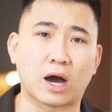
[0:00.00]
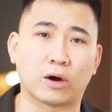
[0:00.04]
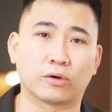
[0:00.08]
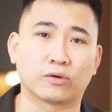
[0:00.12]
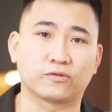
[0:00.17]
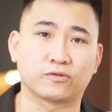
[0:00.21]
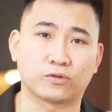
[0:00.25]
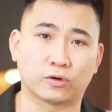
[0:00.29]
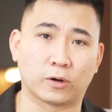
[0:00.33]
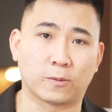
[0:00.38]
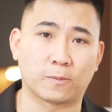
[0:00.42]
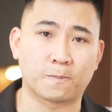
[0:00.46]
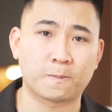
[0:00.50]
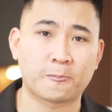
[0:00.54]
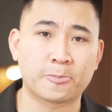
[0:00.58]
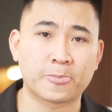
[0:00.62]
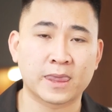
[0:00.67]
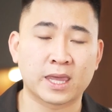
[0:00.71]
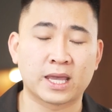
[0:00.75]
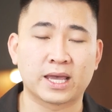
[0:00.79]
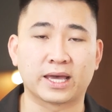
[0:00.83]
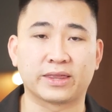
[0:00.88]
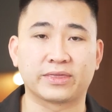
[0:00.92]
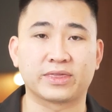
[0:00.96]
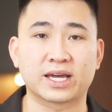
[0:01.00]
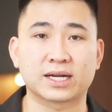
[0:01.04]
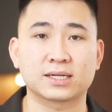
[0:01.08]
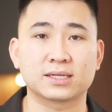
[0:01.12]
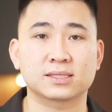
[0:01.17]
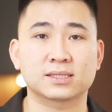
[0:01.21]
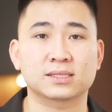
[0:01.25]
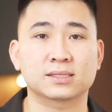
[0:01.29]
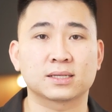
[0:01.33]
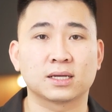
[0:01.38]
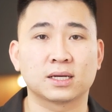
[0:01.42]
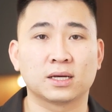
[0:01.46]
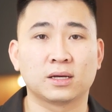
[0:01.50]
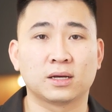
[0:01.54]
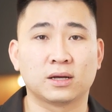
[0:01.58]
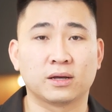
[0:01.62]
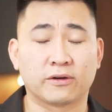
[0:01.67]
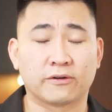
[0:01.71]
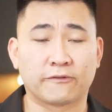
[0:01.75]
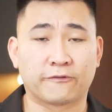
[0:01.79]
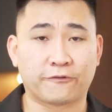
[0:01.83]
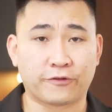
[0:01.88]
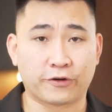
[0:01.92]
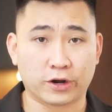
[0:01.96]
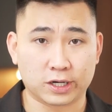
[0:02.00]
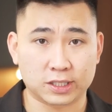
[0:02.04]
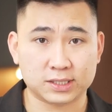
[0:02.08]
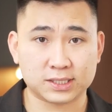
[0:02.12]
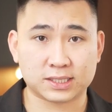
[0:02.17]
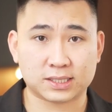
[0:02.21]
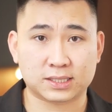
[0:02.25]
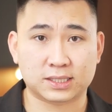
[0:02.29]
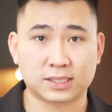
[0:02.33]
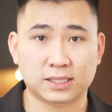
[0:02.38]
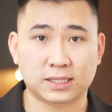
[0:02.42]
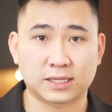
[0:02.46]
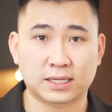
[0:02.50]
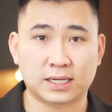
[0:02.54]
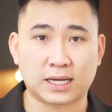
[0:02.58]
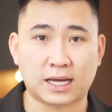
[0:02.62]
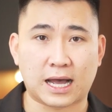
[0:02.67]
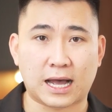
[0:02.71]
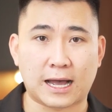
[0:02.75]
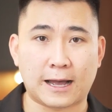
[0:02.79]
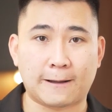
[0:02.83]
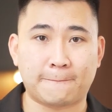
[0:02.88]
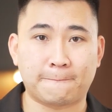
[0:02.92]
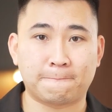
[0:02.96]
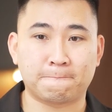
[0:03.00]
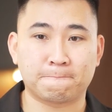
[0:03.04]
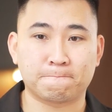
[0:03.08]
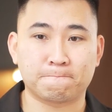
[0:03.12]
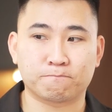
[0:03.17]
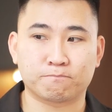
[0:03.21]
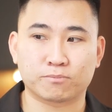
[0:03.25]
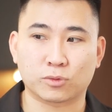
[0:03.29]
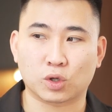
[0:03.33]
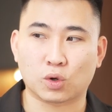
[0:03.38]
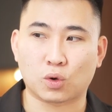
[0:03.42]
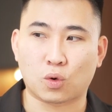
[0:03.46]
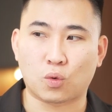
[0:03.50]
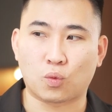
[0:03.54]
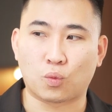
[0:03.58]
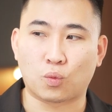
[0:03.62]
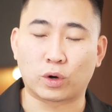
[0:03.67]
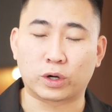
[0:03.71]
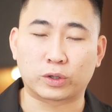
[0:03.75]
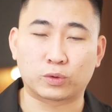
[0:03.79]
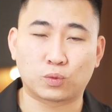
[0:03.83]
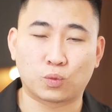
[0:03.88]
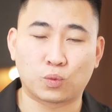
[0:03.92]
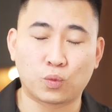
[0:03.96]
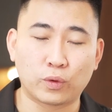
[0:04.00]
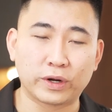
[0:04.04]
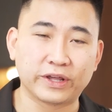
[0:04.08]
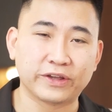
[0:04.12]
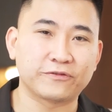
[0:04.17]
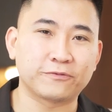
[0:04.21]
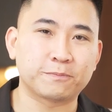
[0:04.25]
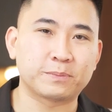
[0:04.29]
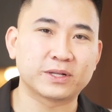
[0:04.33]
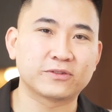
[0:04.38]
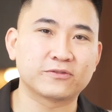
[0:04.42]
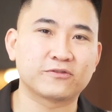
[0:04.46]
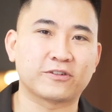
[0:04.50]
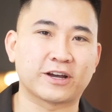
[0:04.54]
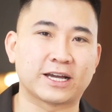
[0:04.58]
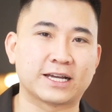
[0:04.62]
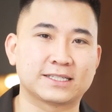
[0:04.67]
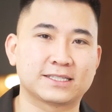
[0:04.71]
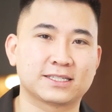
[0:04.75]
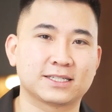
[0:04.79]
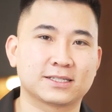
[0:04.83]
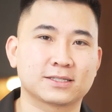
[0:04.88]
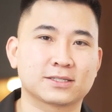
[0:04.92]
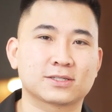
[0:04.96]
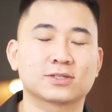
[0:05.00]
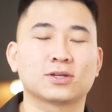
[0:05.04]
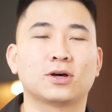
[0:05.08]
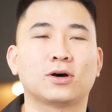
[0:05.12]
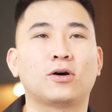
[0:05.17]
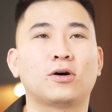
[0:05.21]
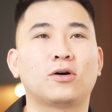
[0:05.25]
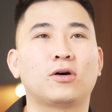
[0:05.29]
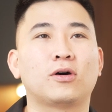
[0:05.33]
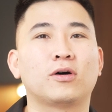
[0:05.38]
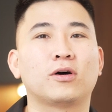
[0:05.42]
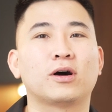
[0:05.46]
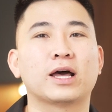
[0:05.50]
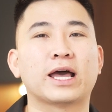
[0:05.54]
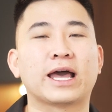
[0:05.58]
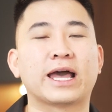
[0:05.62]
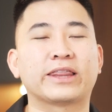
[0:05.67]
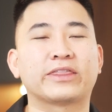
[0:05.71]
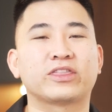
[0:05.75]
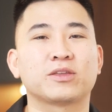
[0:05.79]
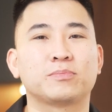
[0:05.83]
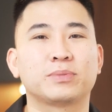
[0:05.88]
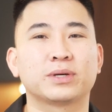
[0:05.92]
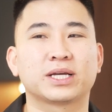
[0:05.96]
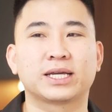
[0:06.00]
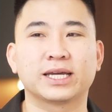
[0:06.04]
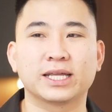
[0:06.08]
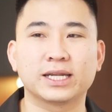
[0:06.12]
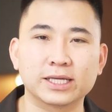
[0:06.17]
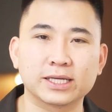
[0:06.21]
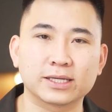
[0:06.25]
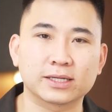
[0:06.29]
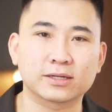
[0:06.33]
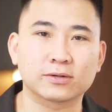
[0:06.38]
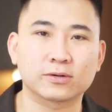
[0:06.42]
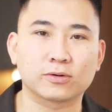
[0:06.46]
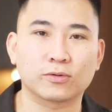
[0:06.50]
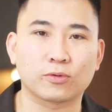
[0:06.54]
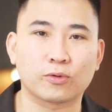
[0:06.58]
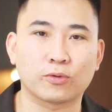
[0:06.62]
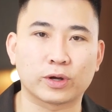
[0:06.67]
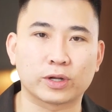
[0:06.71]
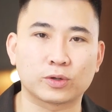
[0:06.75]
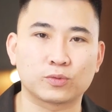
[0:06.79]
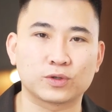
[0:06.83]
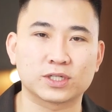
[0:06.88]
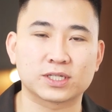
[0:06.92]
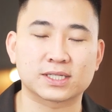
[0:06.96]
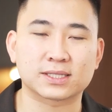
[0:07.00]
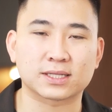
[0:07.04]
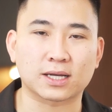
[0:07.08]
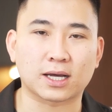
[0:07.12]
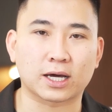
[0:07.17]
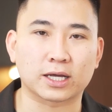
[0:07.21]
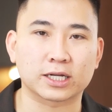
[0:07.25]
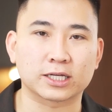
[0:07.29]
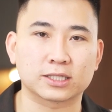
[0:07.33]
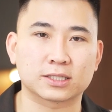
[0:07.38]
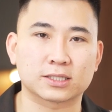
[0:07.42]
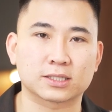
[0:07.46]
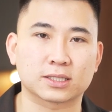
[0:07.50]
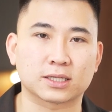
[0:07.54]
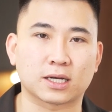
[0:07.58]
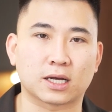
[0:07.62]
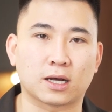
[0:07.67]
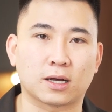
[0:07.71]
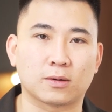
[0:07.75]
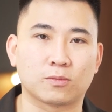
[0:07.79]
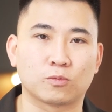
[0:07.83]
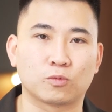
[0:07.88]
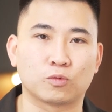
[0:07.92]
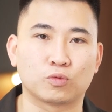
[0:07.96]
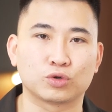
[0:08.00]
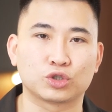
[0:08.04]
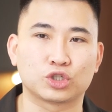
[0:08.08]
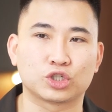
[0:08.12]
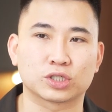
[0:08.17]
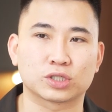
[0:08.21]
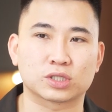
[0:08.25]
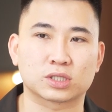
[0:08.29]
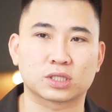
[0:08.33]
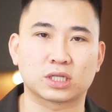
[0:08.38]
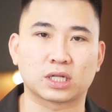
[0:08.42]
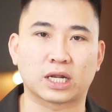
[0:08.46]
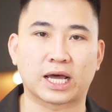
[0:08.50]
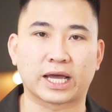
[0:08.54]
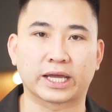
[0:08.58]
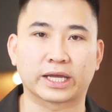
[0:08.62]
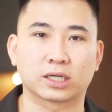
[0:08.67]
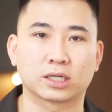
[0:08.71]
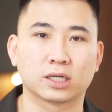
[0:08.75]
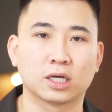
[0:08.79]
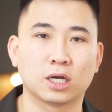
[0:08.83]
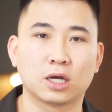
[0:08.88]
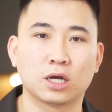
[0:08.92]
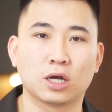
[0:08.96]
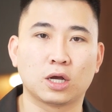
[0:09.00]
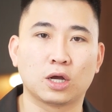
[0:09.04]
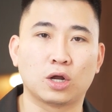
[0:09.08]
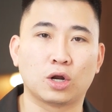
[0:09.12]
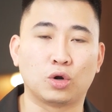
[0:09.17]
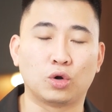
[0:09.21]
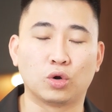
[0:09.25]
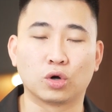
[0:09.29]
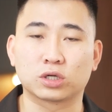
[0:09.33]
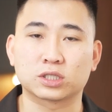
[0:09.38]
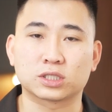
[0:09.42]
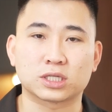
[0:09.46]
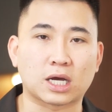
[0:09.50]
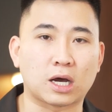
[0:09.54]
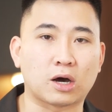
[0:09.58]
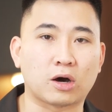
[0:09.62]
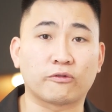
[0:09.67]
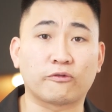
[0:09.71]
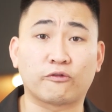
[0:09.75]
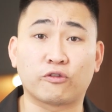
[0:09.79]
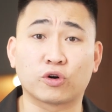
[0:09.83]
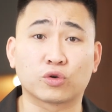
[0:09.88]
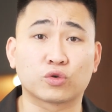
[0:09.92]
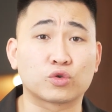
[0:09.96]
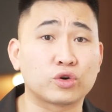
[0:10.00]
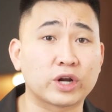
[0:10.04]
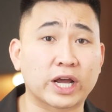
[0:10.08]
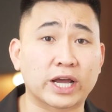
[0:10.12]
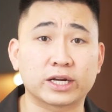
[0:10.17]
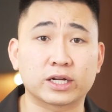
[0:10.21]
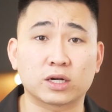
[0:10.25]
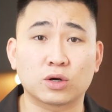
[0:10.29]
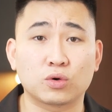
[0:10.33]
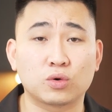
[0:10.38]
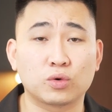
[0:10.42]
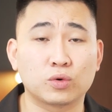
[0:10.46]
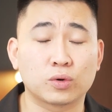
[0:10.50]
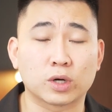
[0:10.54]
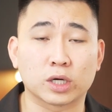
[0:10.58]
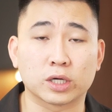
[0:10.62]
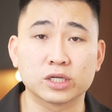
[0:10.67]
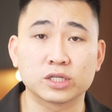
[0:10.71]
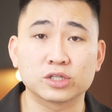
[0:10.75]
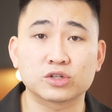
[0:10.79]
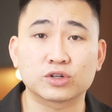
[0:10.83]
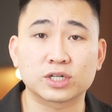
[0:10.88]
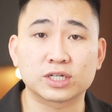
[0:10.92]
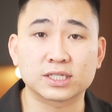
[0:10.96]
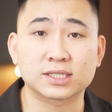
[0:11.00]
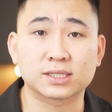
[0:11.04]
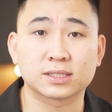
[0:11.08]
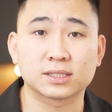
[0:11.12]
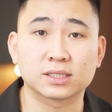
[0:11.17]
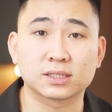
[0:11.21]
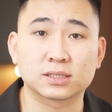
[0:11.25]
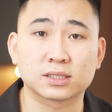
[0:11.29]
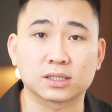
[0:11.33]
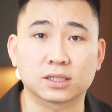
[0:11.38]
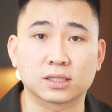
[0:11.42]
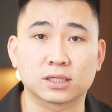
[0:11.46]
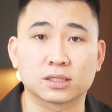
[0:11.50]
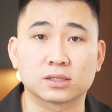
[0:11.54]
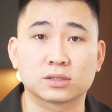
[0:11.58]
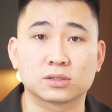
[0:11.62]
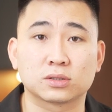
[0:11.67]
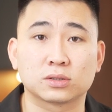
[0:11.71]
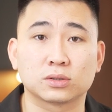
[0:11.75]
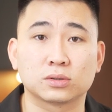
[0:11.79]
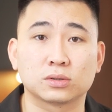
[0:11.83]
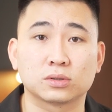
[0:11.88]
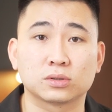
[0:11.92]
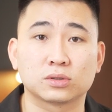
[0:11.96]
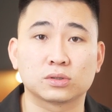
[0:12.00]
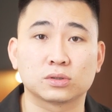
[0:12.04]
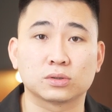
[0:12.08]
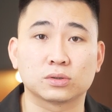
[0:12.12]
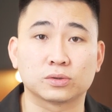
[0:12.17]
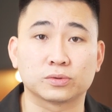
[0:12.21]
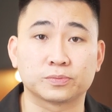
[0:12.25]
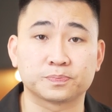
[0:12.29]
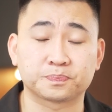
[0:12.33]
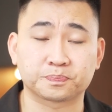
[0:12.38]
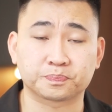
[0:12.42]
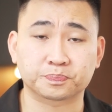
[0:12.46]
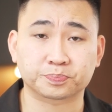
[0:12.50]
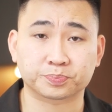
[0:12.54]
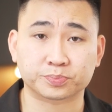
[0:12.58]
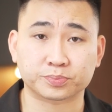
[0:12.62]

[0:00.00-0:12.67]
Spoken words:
out for? And that is first what we've been facing. So at the beginning when we started, we just looked out for creators who were interested to